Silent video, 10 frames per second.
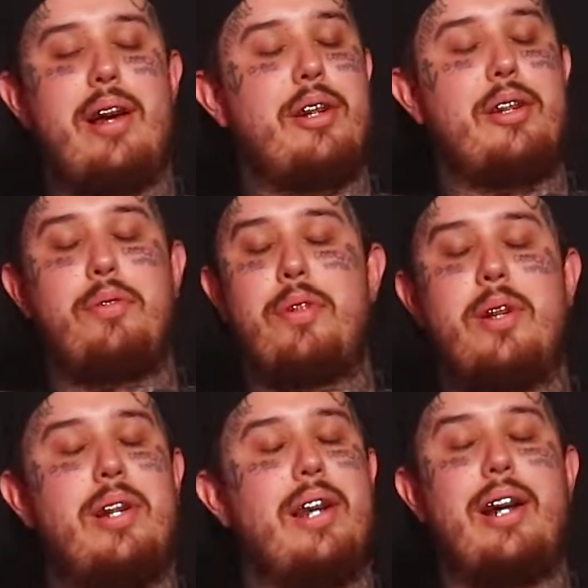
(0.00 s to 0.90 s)
Like just
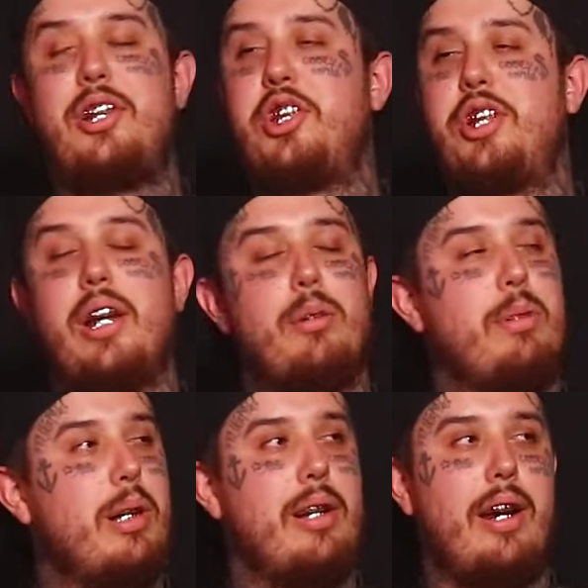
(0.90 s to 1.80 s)
feeling like shit,
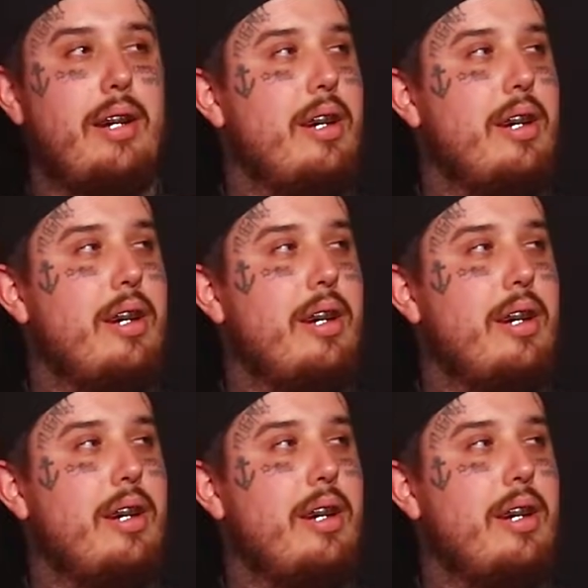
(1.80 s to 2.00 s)
bro. Oh like